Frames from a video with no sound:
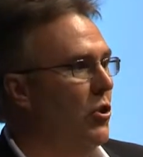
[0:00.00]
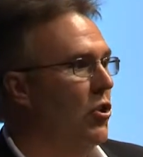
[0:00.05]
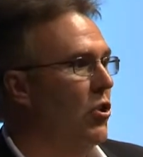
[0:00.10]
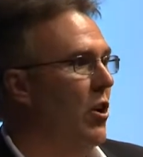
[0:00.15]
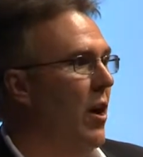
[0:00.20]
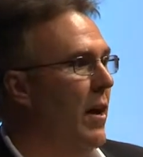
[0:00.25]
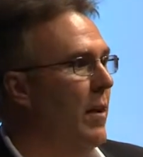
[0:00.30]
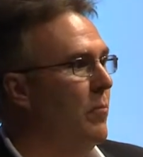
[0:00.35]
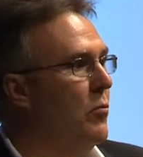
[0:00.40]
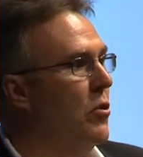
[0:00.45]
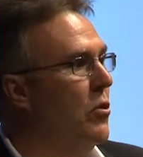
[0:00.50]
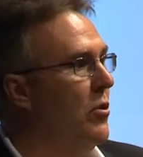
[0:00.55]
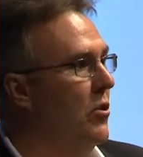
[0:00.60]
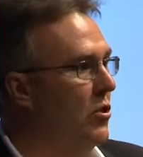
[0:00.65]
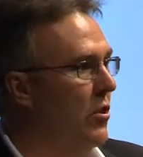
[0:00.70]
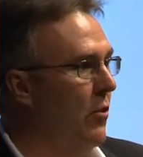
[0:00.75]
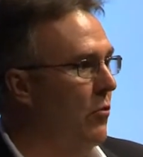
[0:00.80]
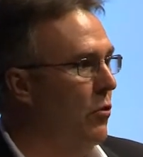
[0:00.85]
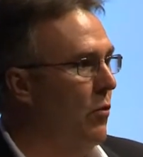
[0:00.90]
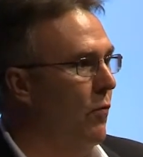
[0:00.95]
Skype to
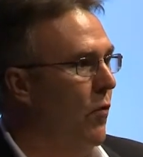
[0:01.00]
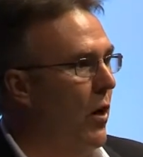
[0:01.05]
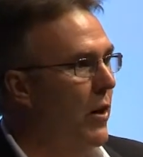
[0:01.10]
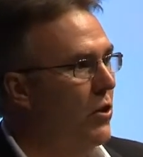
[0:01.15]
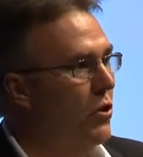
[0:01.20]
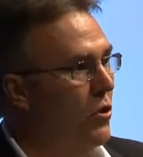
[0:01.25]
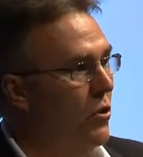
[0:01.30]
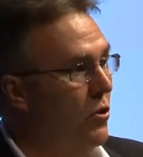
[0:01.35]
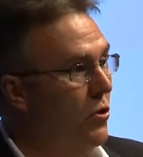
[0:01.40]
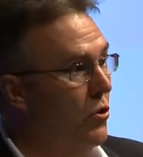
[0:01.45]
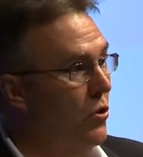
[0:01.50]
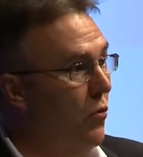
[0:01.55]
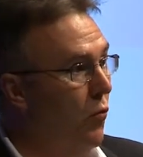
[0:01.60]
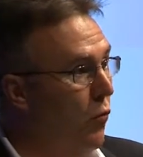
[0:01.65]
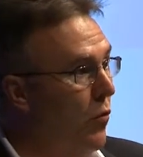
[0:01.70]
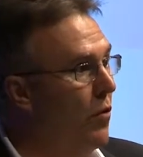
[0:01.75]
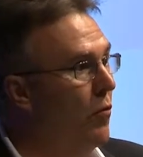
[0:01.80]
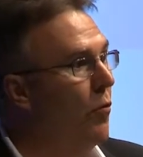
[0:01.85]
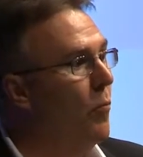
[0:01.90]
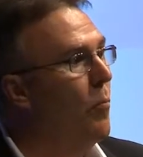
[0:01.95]
these other devices that
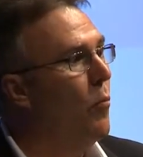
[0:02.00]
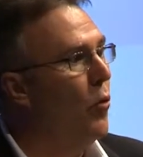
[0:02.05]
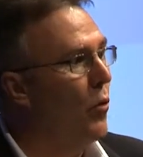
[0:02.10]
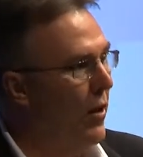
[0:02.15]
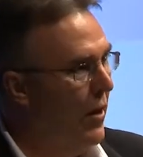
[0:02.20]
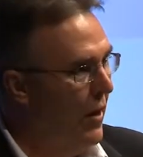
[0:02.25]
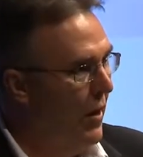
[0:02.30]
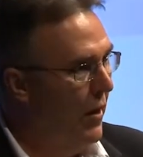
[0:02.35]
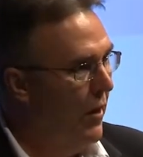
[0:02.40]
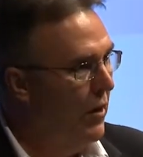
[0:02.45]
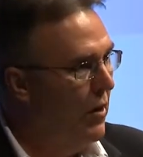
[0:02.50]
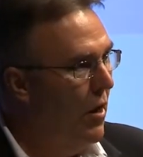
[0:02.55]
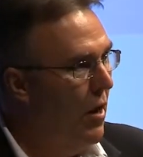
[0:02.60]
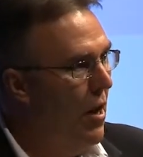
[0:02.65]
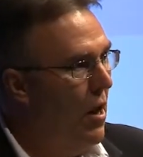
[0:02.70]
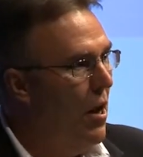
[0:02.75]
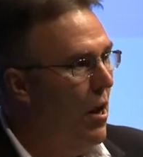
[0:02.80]
we were putting in,